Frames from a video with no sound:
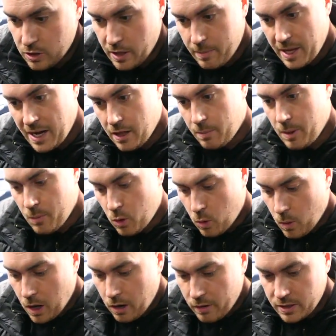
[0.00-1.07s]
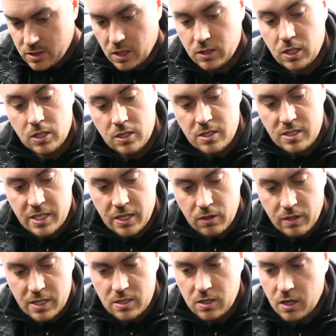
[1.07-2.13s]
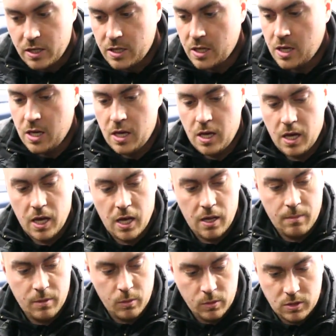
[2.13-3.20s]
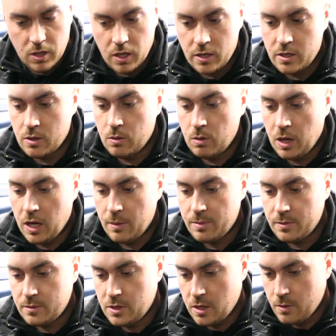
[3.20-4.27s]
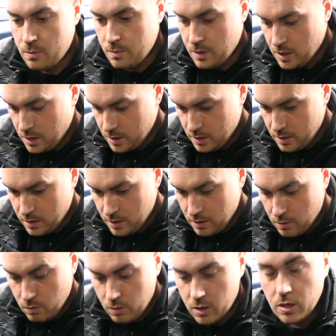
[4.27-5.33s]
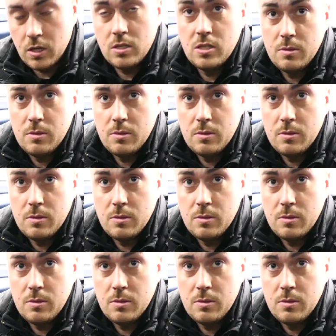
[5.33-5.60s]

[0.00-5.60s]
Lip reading: So there'll be a little bit more wiring tucked under the seat on this side, but we'll tidy it all up so it'll all look nice and